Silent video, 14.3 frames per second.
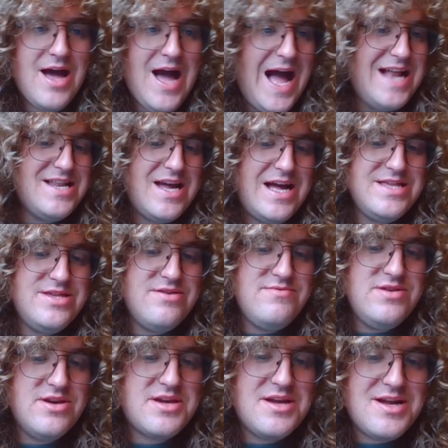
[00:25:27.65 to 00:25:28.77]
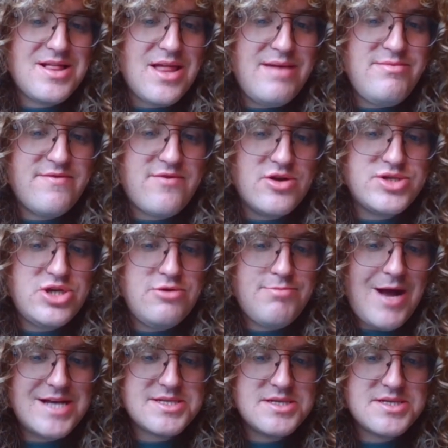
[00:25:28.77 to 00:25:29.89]
And you can claim you've got two
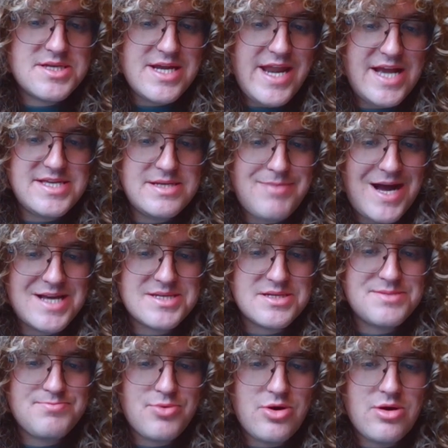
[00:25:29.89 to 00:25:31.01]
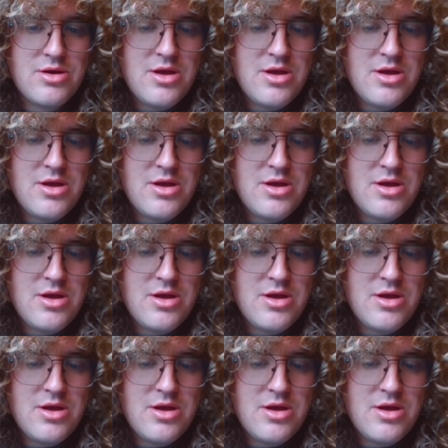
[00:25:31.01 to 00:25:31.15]
passes, connected passes, but